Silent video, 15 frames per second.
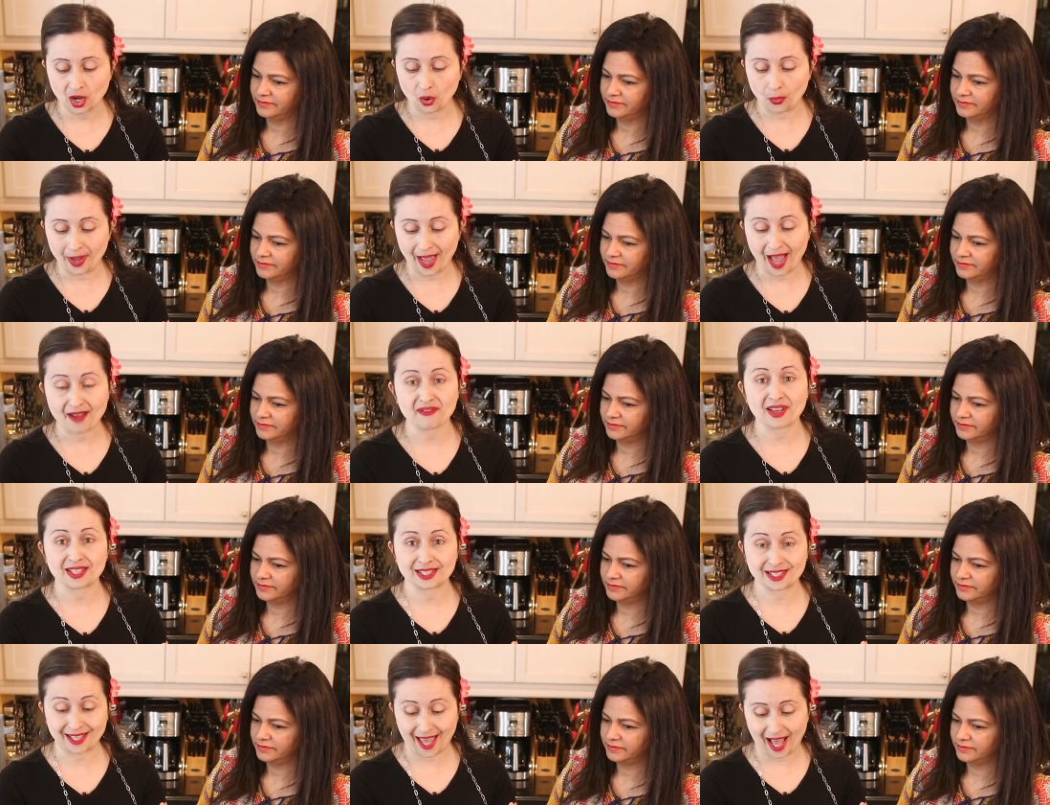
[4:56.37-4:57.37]
Speaker 1: We have
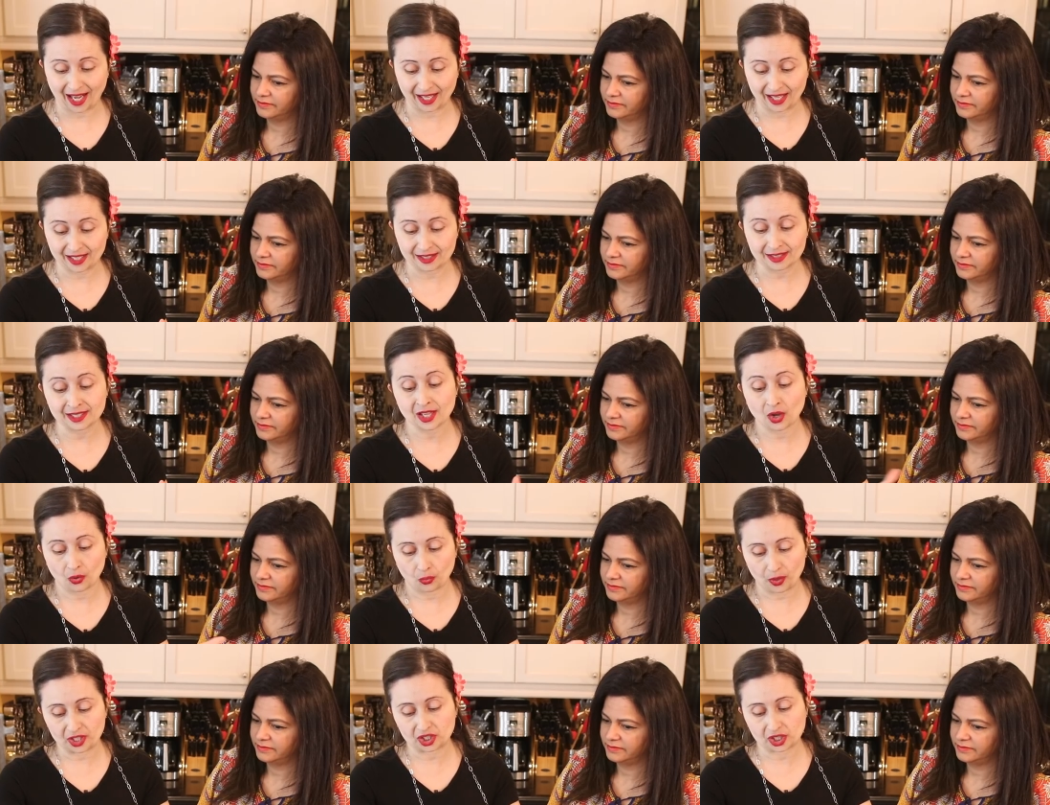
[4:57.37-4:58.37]
scallions,
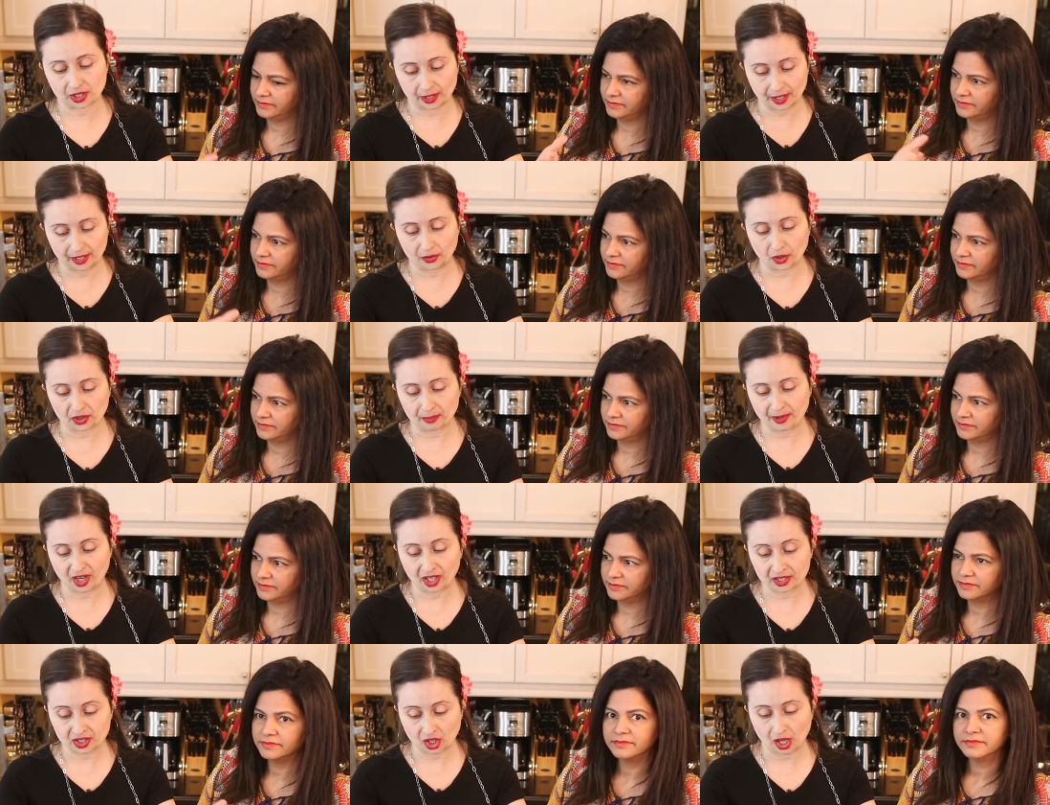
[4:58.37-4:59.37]
which uh, North
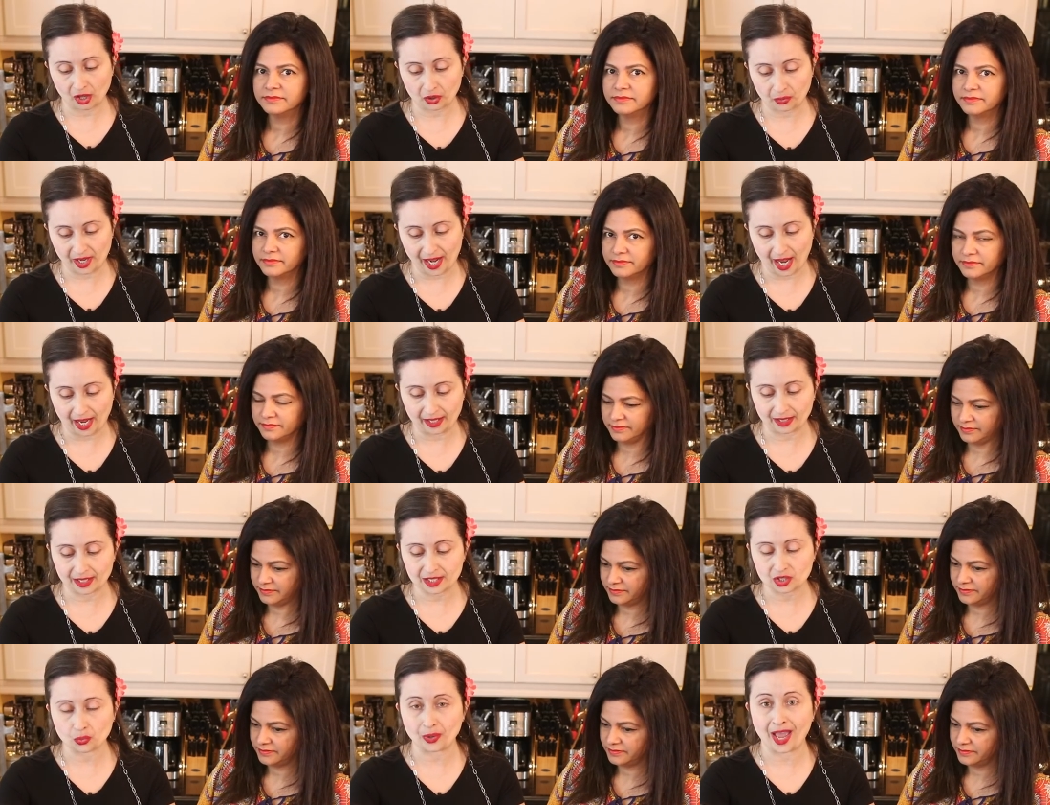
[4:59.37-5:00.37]
Americans call green
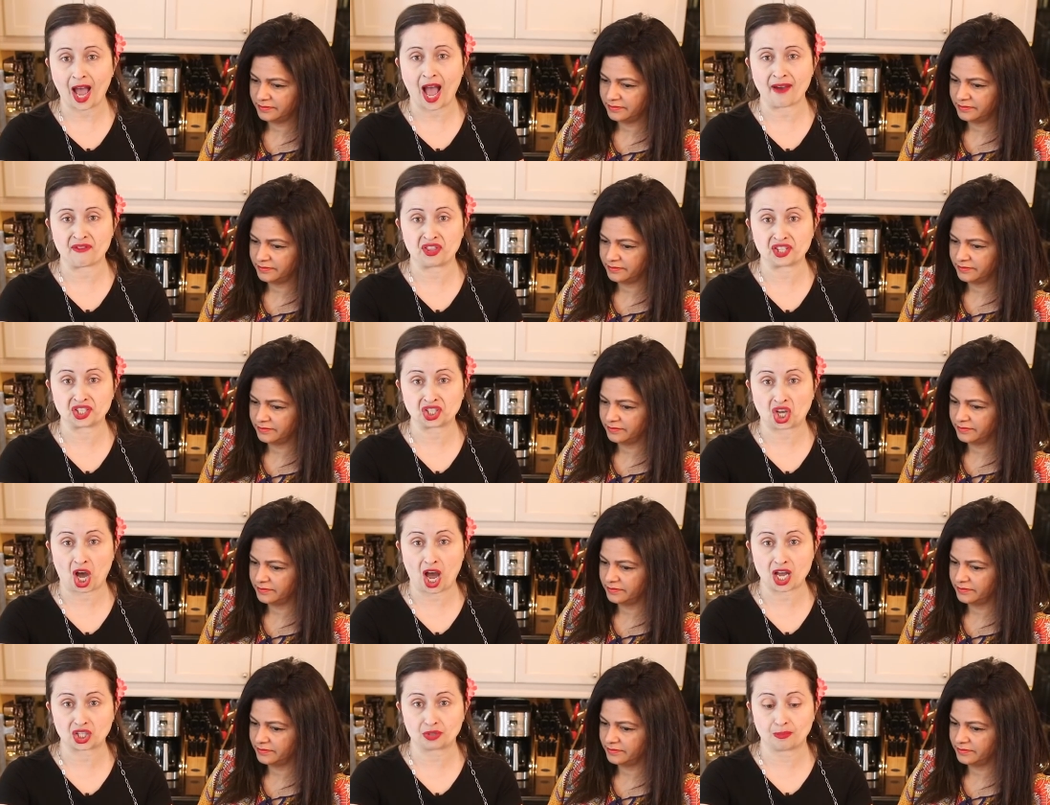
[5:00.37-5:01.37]
onions. We have the
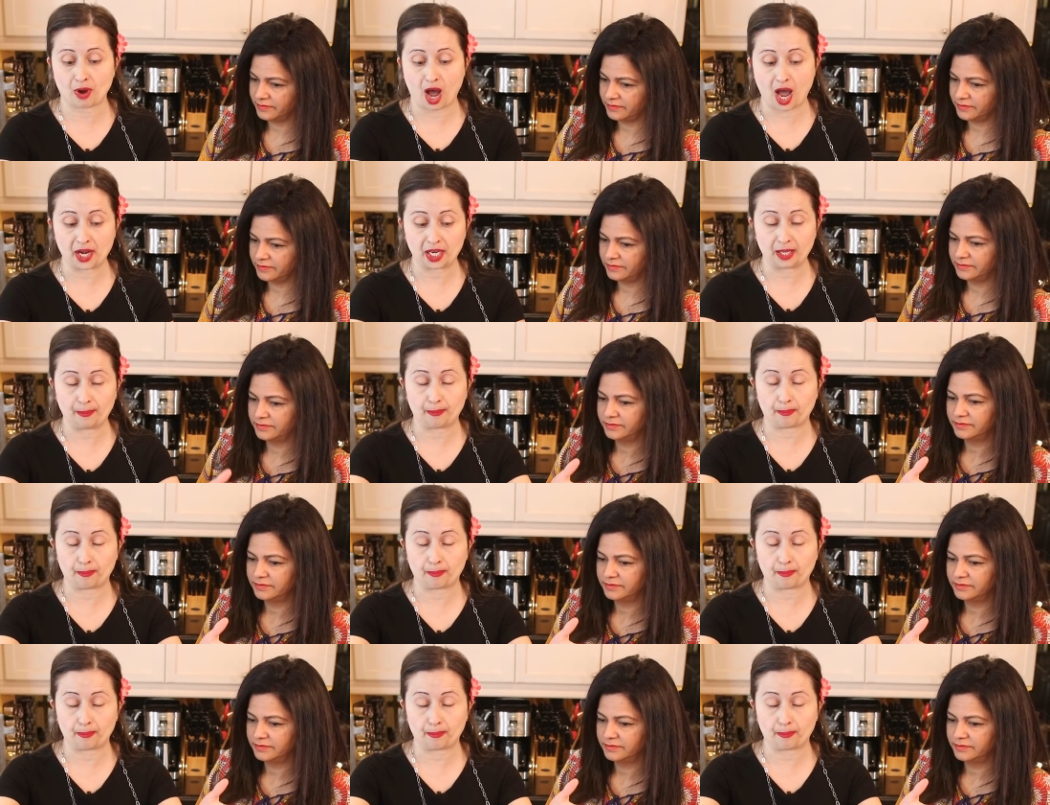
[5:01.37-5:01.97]
Scotch bonnet